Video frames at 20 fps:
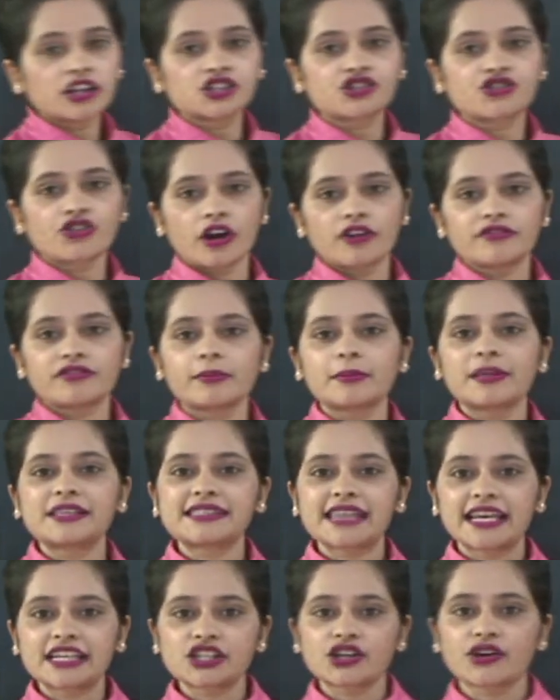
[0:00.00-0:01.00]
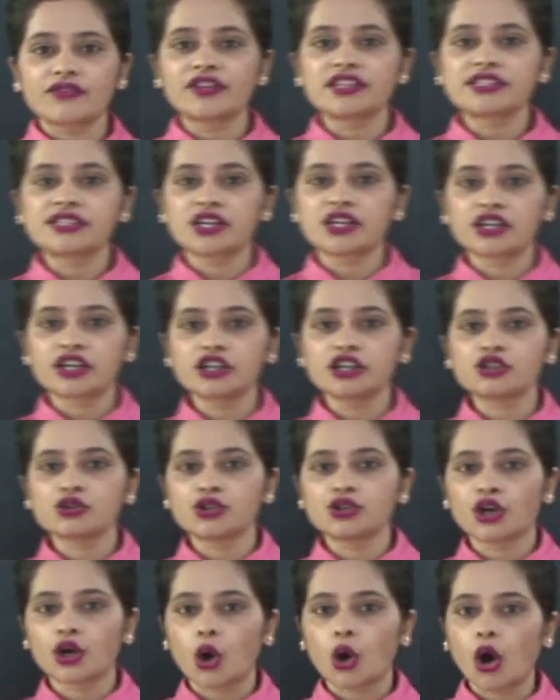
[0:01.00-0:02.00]
is drawn from the center of the circle to
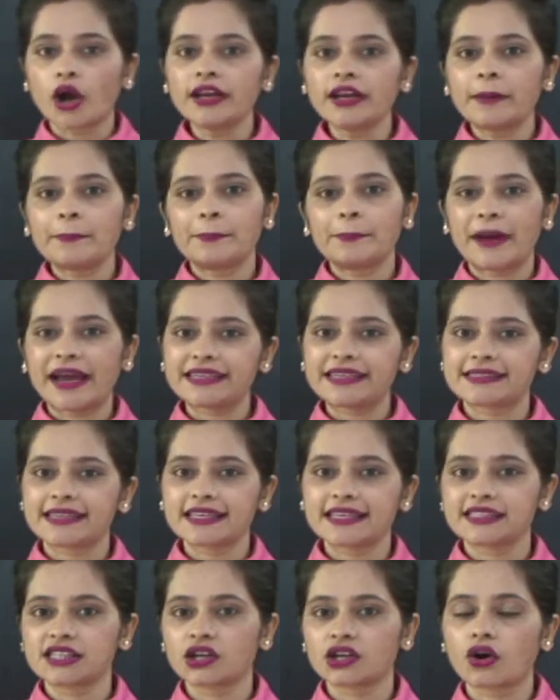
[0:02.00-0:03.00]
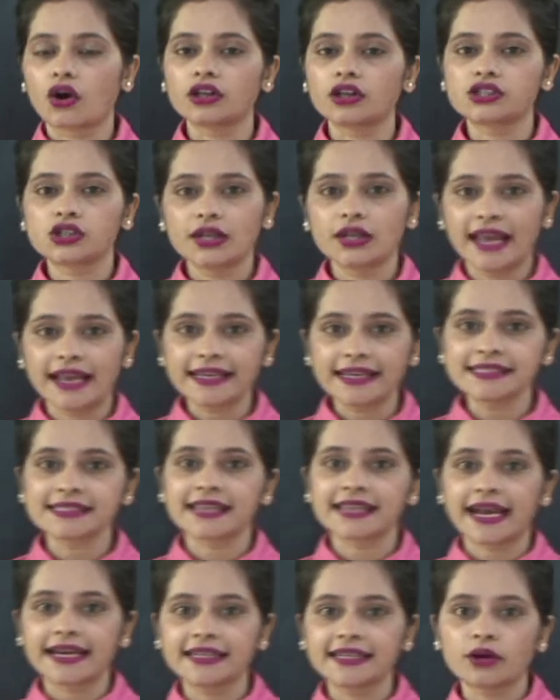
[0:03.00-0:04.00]
the chord bisects the chord. So let us
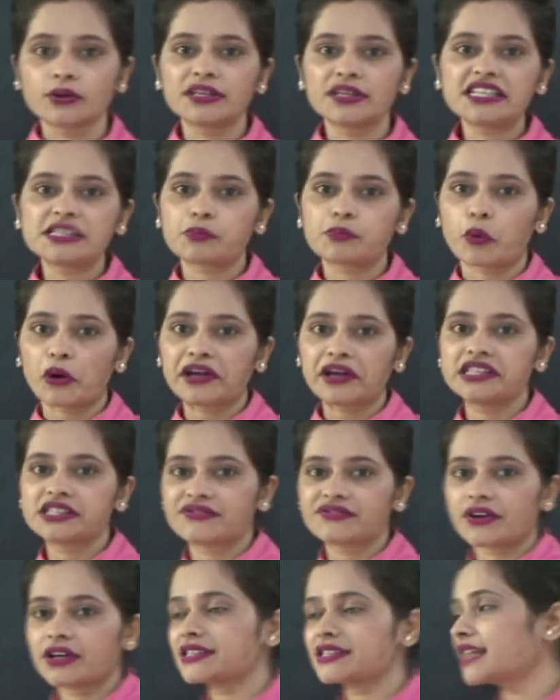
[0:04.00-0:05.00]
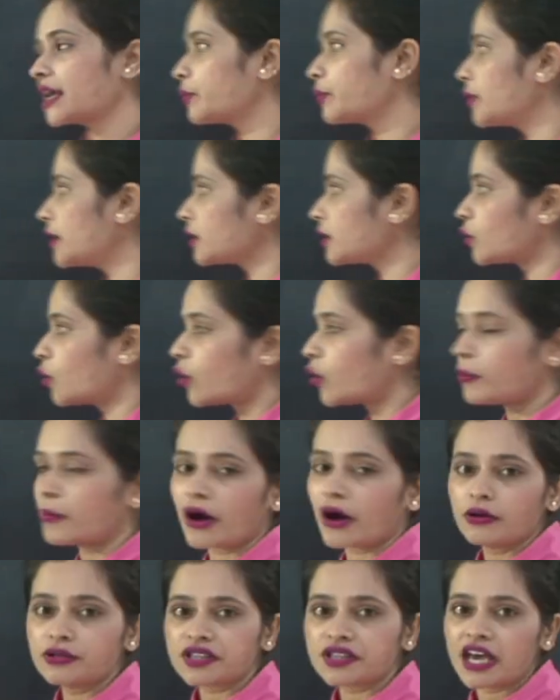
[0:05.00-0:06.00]
write down these points first, then we'll go
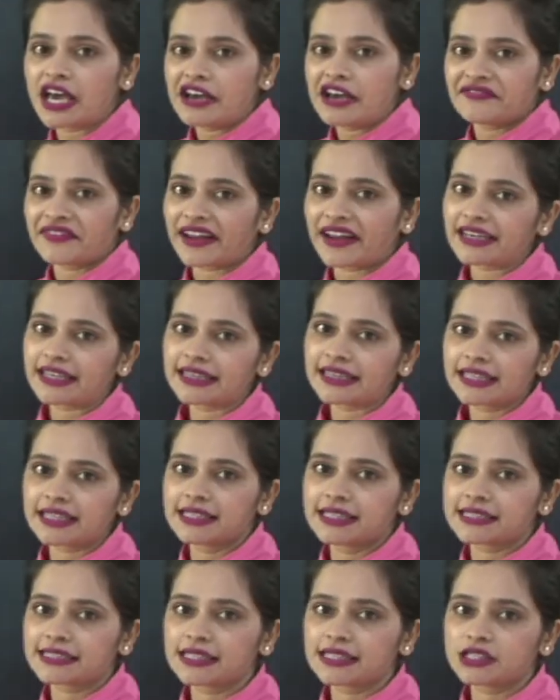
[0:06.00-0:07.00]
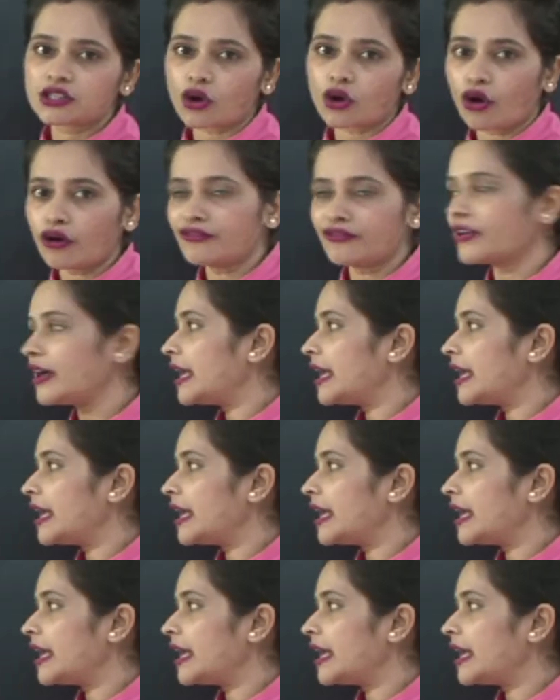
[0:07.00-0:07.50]
about finding the distance of